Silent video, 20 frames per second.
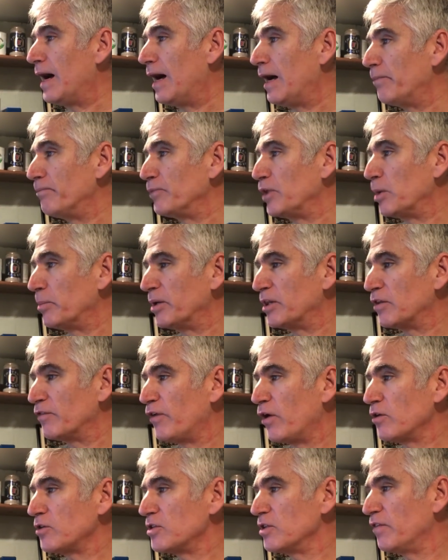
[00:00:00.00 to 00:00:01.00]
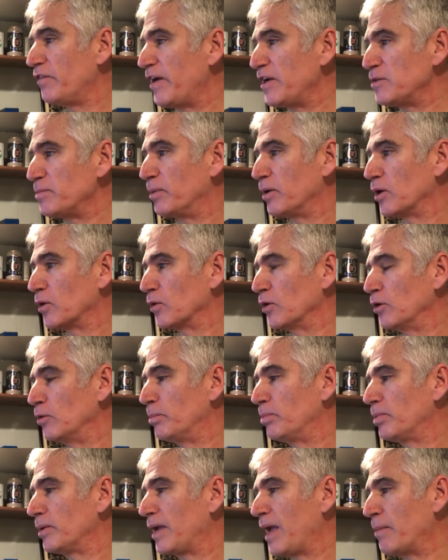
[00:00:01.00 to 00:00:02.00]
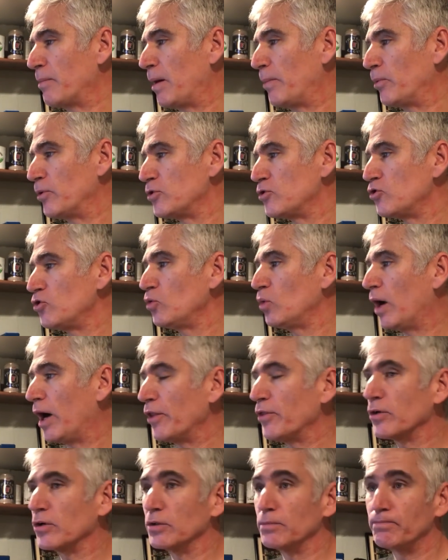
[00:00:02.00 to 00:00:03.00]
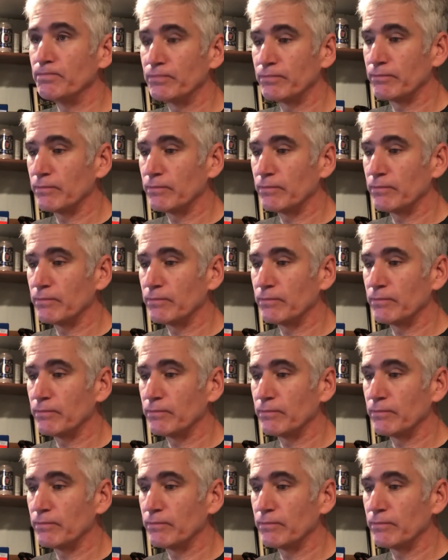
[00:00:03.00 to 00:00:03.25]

But the folks in the Facebook group came up with two other